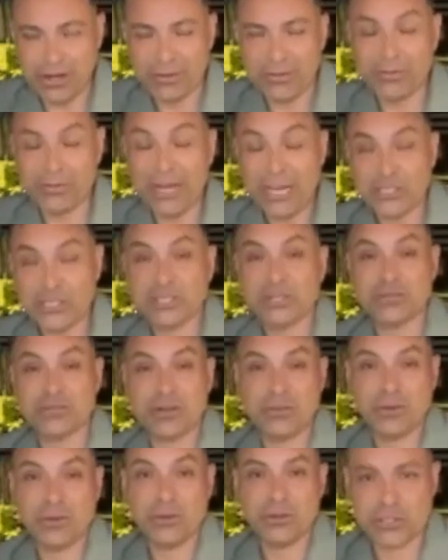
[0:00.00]
patients
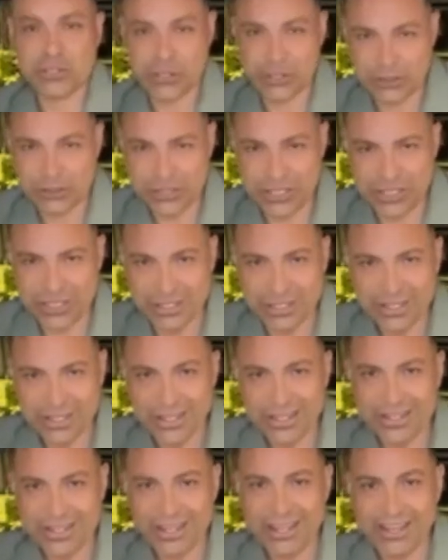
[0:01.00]
from New Jersey,
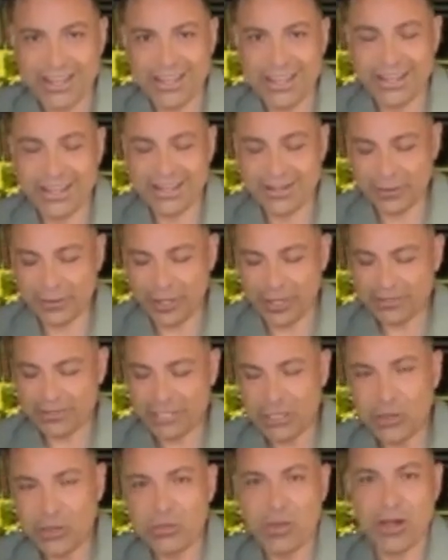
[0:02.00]
and a
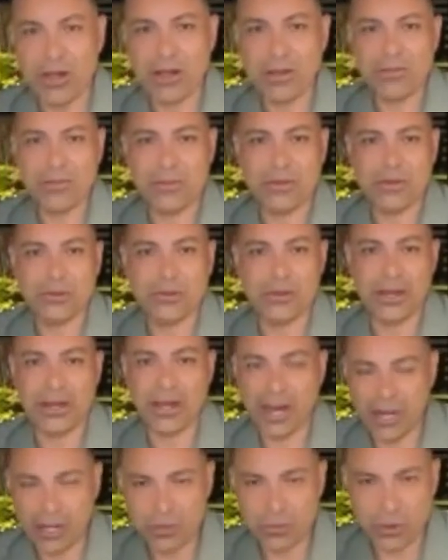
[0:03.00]
single mom, a
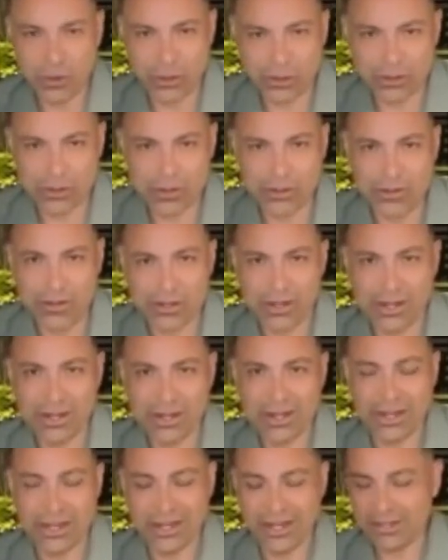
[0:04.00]
hard worker,
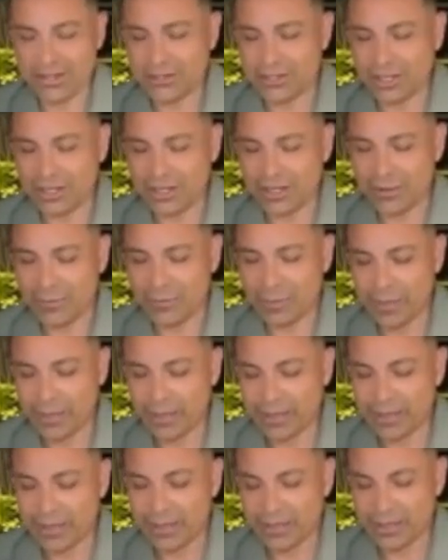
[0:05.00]
and um,
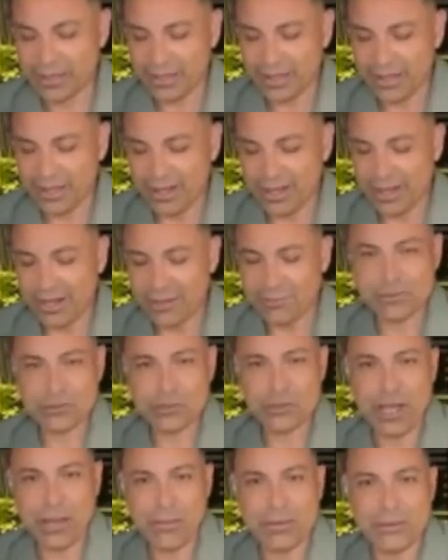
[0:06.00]
I'm
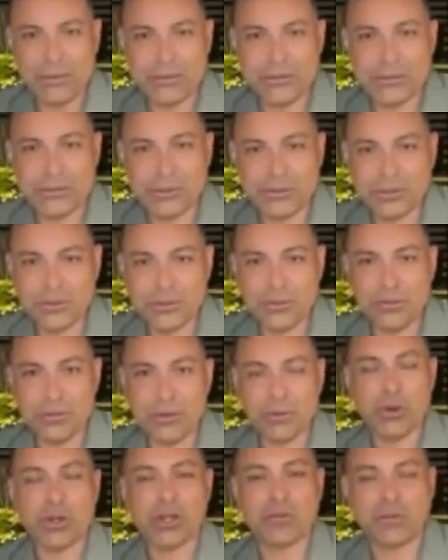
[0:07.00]
so happy to be
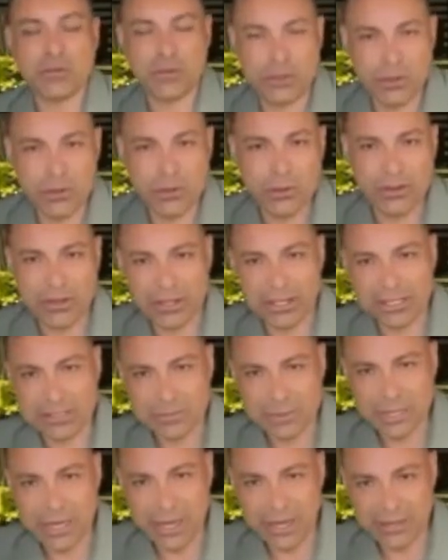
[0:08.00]
working with you. I think it's
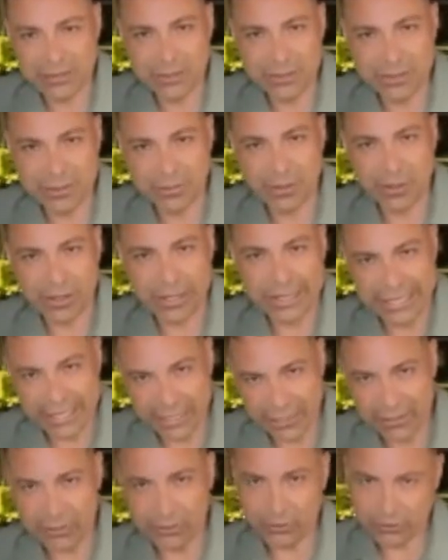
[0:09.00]
been has been about a
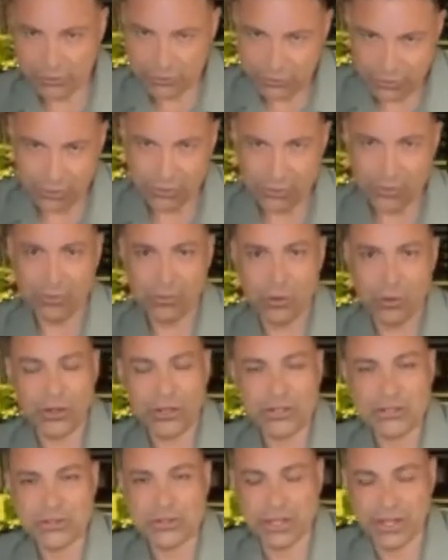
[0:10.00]
year or so
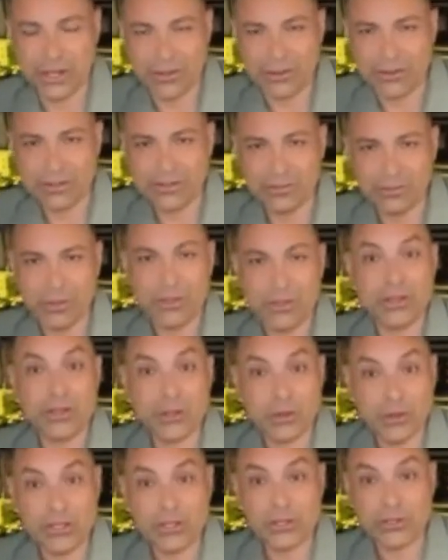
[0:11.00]
working together with
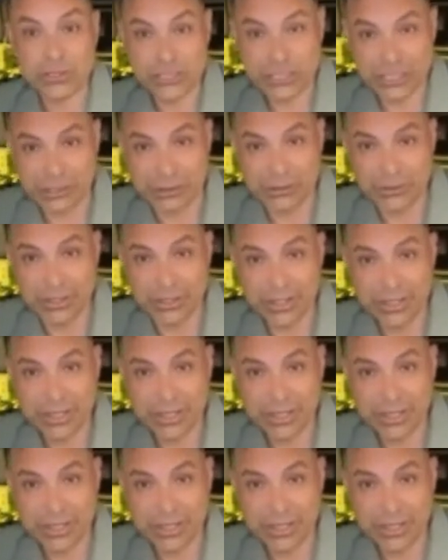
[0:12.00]
you and your children.